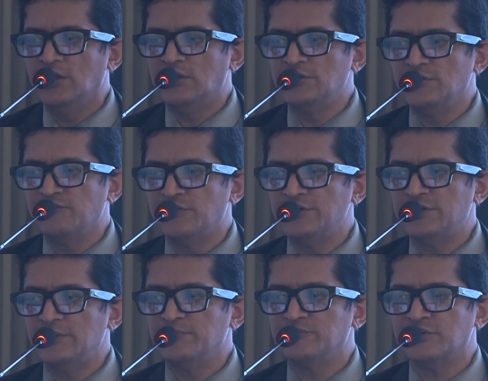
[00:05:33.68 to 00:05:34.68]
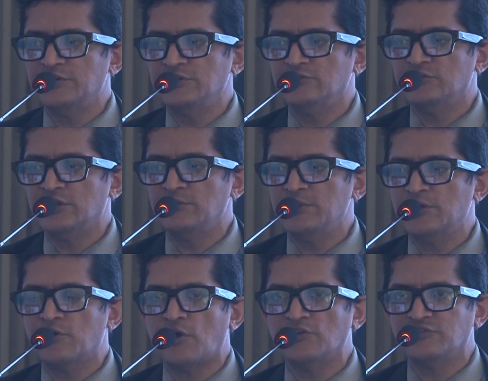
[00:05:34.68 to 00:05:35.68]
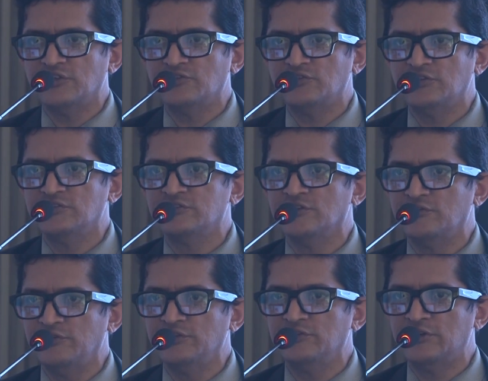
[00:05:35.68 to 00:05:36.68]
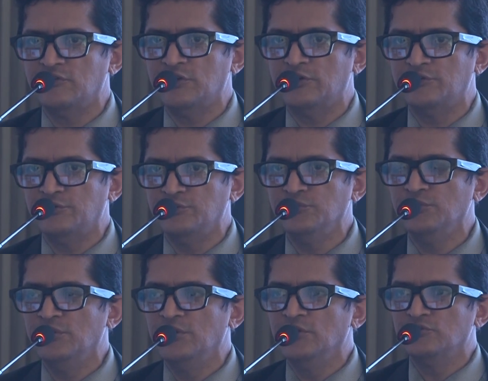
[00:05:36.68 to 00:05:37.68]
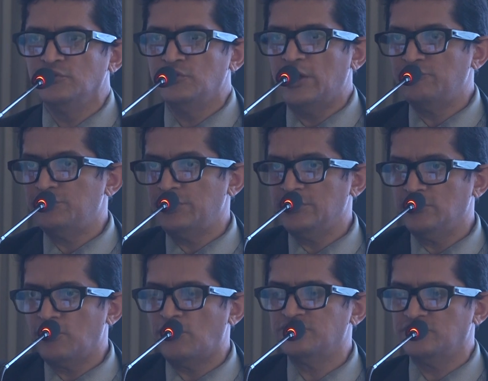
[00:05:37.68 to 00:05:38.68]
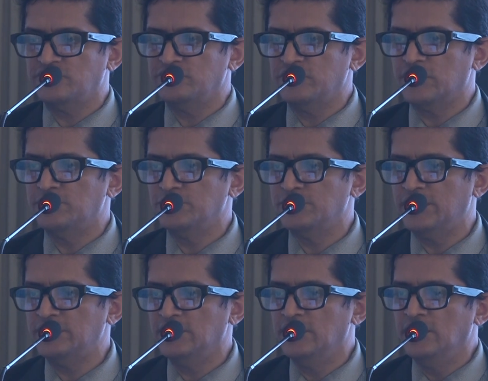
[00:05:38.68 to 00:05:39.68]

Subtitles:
a different type of study. So that will be cross-sectional surveys that you will have to do. So you will have to take a cross-section. We'll come to that.